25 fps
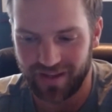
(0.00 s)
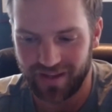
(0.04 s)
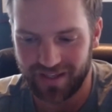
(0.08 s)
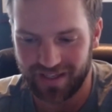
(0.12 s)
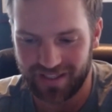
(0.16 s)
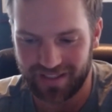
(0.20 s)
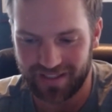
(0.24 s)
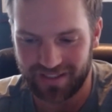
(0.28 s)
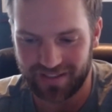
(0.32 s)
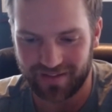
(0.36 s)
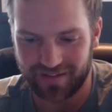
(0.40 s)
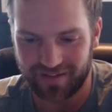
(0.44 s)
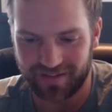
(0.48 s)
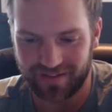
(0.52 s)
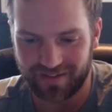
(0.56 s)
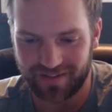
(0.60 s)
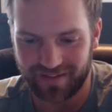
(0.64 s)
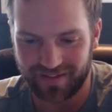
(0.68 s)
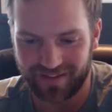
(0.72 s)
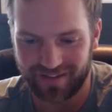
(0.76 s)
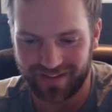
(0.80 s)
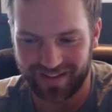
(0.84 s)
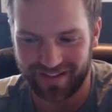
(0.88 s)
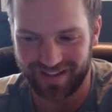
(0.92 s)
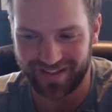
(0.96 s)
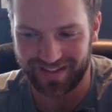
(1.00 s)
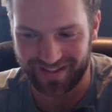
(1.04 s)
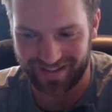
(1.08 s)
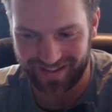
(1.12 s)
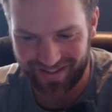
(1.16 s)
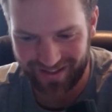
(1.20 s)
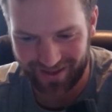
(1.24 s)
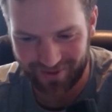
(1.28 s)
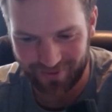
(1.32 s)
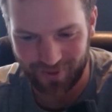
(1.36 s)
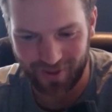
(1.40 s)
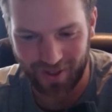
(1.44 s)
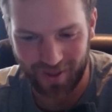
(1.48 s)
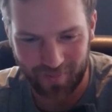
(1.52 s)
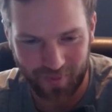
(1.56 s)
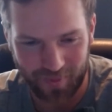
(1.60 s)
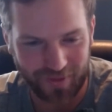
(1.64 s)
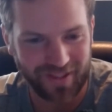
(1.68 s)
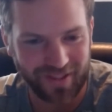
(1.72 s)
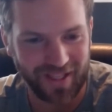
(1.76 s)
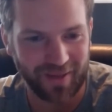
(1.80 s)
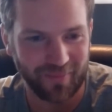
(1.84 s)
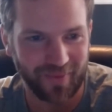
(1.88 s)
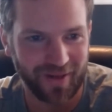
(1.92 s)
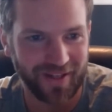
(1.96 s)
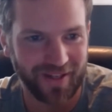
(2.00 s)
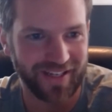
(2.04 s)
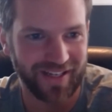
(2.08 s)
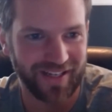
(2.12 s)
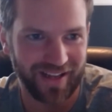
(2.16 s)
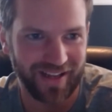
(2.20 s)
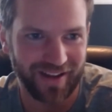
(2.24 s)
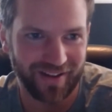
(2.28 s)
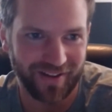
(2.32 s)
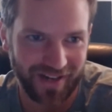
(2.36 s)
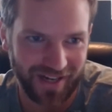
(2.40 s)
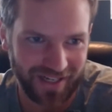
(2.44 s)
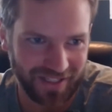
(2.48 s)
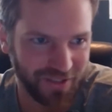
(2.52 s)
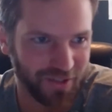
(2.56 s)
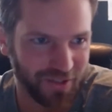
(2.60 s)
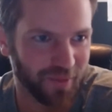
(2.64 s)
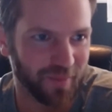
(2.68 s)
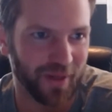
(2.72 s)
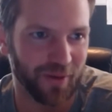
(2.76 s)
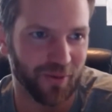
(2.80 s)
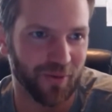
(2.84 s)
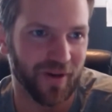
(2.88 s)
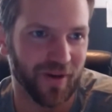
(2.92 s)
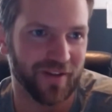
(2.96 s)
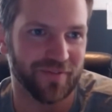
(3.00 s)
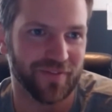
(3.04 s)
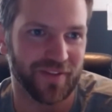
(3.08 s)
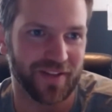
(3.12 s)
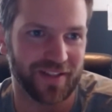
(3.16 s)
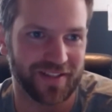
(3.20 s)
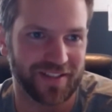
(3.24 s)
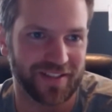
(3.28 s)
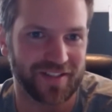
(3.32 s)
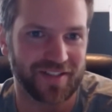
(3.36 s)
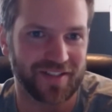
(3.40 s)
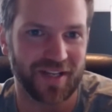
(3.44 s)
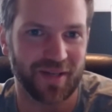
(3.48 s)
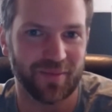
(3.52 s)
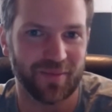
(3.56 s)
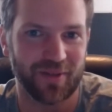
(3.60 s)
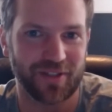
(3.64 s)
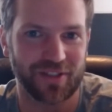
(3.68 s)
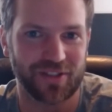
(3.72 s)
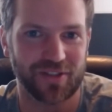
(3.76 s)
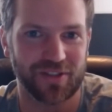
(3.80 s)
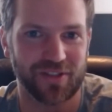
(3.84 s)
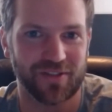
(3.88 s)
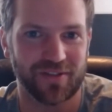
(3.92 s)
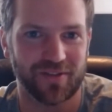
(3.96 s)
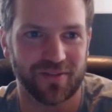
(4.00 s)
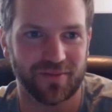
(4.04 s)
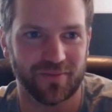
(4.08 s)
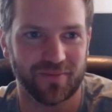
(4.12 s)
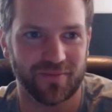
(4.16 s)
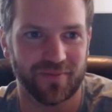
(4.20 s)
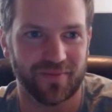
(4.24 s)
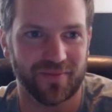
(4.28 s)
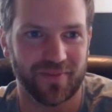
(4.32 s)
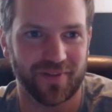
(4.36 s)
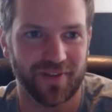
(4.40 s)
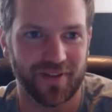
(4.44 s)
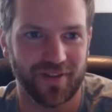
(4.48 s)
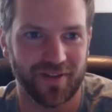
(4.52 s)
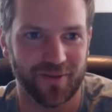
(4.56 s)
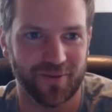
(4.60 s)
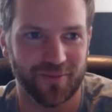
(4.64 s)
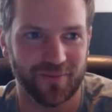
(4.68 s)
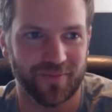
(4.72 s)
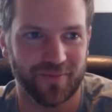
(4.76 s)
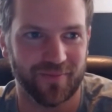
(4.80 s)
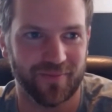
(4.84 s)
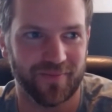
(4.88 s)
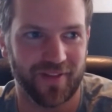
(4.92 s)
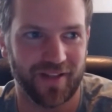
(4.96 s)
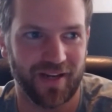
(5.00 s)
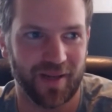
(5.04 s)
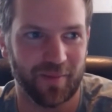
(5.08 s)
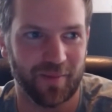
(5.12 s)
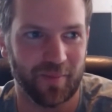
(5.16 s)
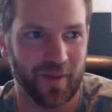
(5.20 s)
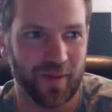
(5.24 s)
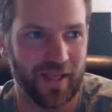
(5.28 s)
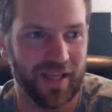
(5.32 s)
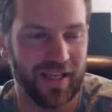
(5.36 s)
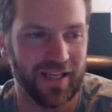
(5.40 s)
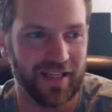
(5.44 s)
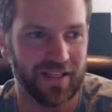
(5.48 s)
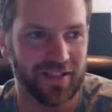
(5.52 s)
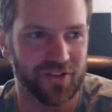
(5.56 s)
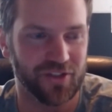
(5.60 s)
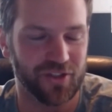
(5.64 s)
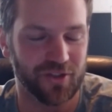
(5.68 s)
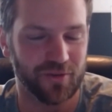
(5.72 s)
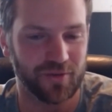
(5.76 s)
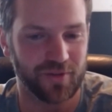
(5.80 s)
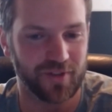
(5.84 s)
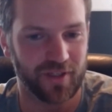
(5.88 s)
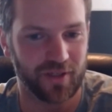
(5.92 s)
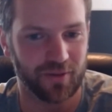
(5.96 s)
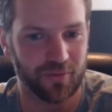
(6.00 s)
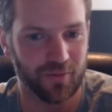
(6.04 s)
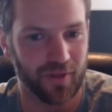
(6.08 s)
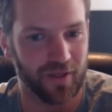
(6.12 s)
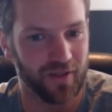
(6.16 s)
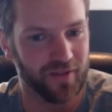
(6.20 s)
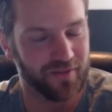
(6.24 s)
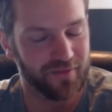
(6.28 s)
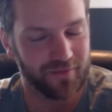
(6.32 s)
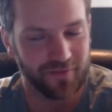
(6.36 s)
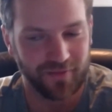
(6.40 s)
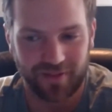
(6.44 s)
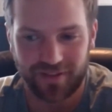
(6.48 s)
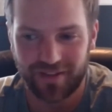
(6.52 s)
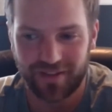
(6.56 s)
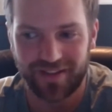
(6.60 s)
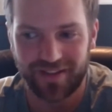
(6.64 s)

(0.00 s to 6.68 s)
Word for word: And when I put that money down, I told my wife, like, this is how much, that I paid. And she was like, well,